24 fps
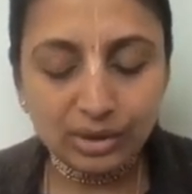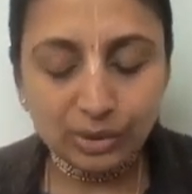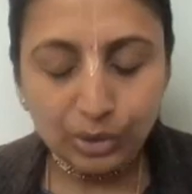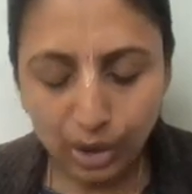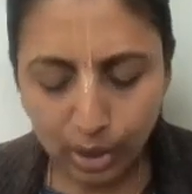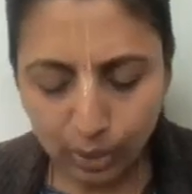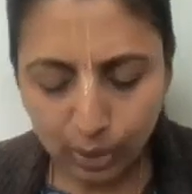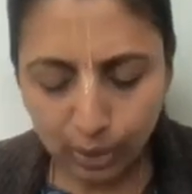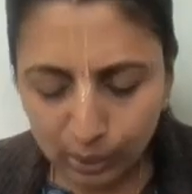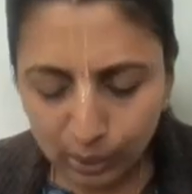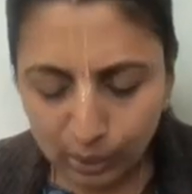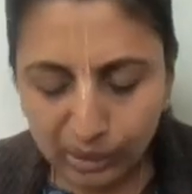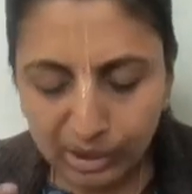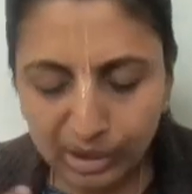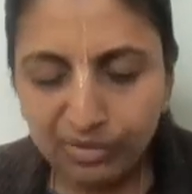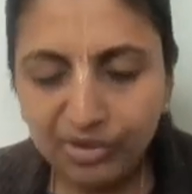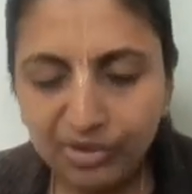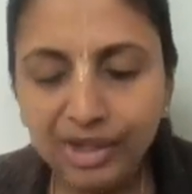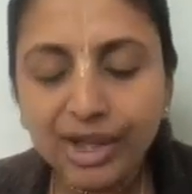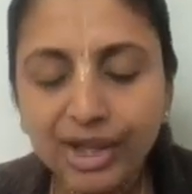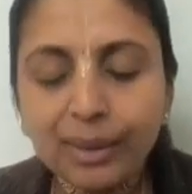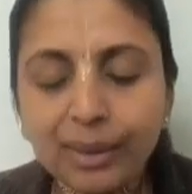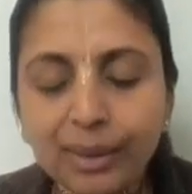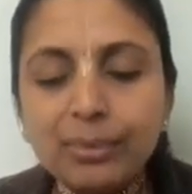Now to
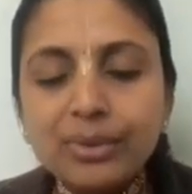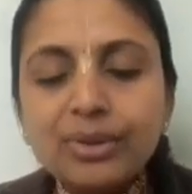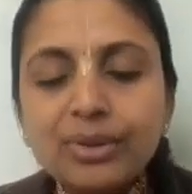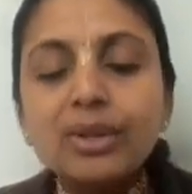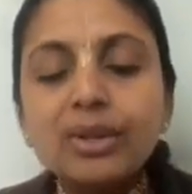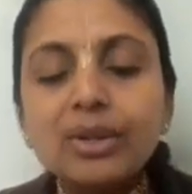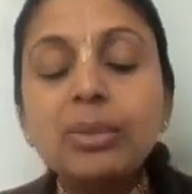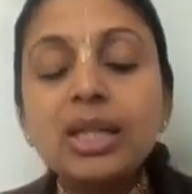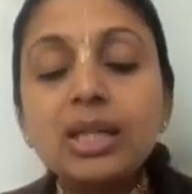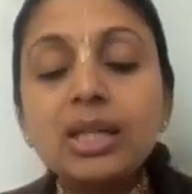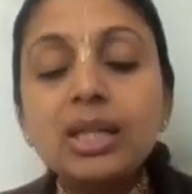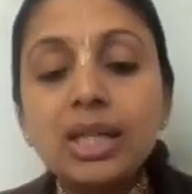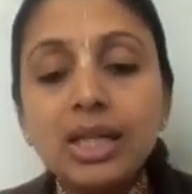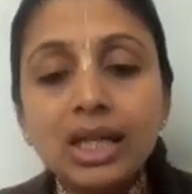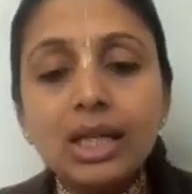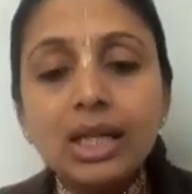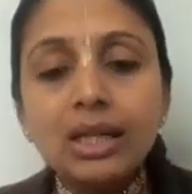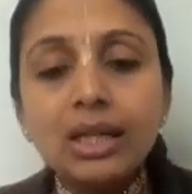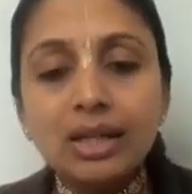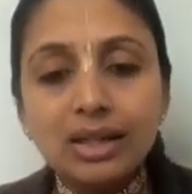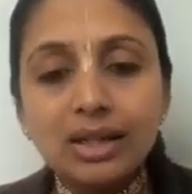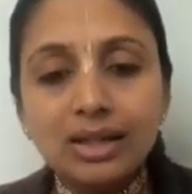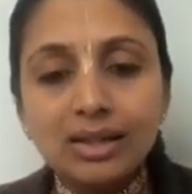give it up, it's a big deal.